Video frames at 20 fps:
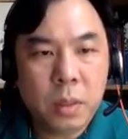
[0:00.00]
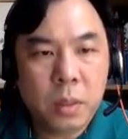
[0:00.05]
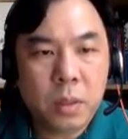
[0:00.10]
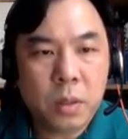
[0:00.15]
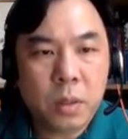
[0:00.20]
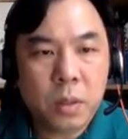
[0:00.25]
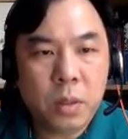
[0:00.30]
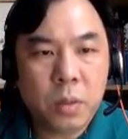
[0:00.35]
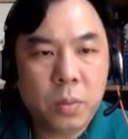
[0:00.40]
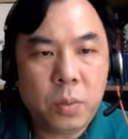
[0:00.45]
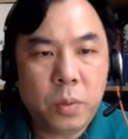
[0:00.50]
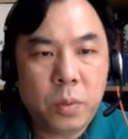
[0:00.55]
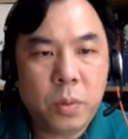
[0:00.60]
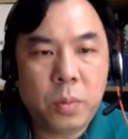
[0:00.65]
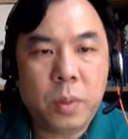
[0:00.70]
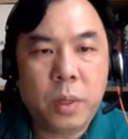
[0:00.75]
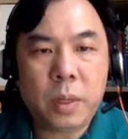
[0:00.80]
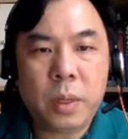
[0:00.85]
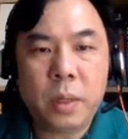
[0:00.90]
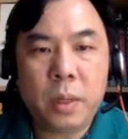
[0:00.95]
Try to put a
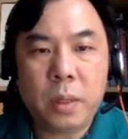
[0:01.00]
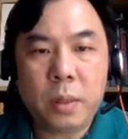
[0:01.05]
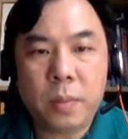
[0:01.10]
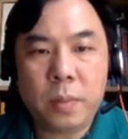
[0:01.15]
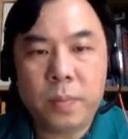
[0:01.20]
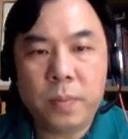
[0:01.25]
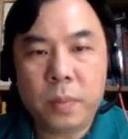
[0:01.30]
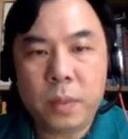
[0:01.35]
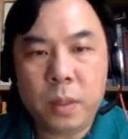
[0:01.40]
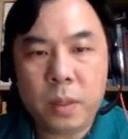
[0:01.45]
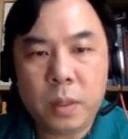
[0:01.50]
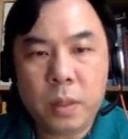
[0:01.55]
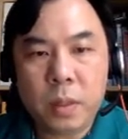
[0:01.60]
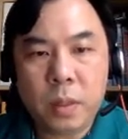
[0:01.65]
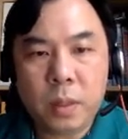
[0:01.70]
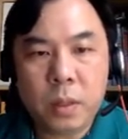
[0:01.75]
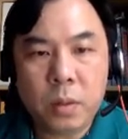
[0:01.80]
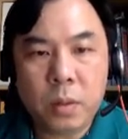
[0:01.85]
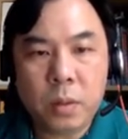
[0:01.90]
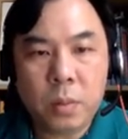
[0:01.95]
bracket.
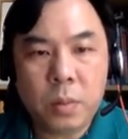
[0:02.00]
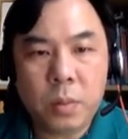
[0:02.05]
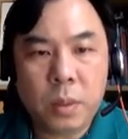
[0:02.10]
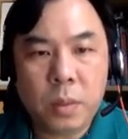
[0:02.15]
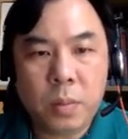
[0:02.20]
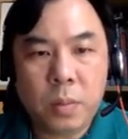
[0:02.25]
That will be